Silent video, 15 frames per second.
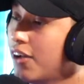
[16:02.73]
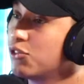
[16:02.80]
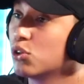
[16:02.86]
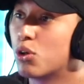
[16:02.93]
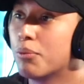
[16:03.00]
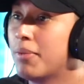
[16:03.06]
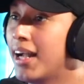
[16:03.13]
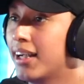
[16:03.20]
have uh-huh.
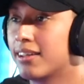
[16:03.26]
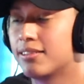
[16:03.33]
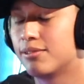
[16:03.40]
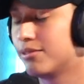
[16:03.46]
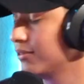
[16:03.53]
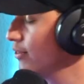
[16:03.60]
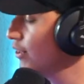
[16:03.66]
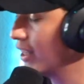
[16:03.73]
to go back.
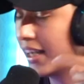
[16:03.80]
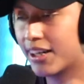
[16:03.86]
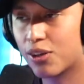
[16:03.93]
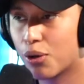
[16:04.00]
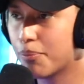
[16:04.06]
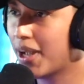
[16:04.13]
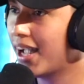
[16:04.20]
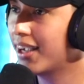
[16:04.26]
You gotta
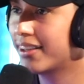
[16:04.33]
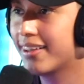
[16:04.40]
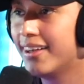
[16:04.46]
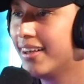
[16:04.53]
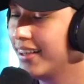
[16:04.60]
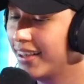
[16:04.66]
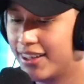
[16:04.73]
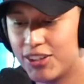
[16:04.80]
go back,
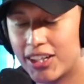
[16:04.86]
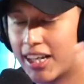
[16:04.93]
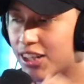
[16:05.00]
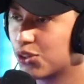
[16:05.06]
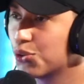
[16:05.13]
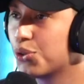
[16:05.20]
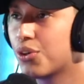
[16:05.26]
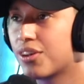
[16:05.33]
you
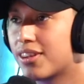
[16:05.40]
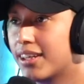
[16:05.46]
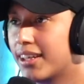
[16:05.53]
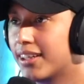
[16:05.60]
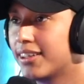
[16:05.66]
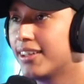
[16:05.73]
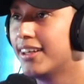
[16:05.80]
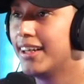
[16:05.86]
gotta do your
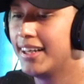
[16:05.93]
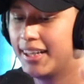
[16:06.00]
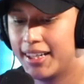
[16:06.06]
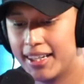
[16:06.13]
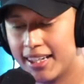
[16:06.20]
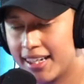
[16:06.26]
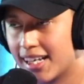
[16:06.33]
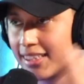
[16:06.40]
thing
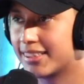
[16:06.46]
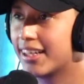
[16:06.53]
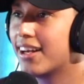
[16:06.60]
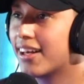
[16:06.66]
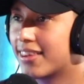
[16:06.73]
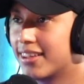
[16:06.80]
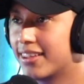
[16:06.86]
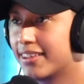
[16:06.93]
and not say
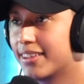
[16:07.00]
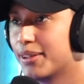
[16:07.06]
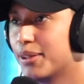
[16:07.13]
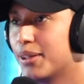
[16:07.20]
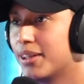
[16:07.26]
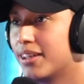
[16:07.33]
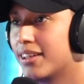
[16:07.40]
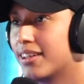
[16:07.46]
nothing.
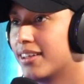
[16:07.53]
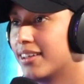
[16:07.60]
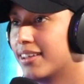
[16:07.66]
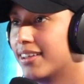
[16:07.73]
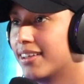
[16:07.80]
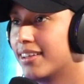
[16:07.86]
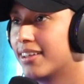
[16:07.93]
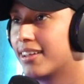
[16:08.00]

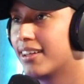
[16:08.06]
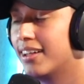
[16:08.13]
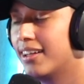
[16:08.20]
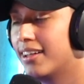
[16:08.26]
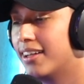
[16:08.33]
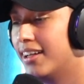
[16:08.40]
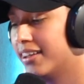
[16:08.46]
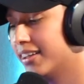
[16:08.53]

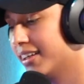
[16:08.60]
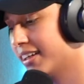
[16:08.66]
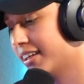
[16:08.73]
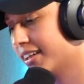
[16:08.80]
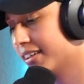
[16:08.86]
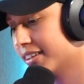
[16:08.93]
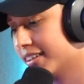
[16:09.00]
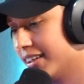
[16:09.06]
And
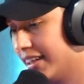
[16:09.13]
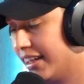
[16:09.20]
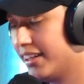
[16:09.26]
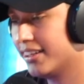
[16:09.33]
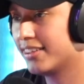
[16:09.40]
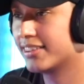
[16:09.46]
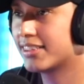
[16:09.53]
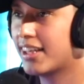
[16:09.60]
then
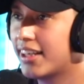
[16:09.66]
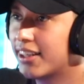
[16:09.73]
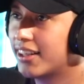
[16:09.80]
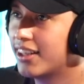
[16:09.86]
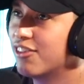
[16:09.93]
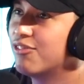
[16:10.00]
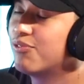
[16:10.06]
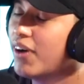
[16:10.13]
Lilith is
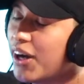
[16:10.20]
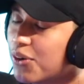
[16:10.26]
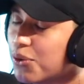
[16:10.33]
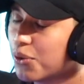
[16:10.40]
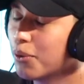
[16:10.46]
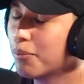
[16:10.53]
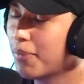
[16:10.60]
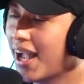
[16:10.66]
like, if I
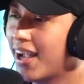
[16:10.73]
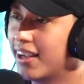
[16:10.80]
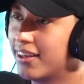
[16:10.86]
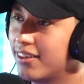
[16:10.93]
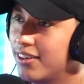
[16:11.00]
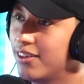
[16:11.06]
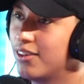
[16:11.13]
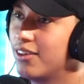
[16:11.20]
don't go
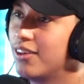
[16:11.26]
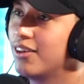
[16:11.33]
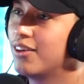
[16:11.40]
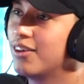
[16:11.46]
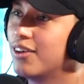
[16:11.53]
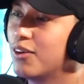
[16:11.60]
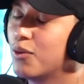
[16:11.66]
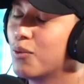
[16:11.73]
back,
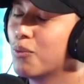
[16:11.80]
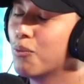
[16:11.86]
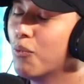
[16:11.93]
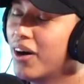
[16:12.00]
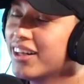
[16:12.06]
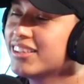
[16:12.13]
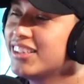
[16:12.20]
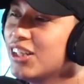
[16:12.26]

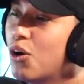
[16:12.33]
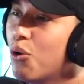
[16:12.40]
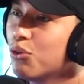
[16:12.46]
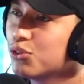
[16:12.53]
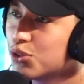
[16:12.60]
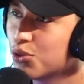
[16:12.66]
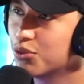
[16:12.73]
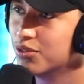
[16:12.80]
what is he
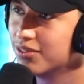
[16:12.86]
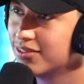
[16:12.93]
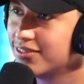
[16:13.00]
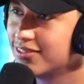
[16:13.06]
gonna do?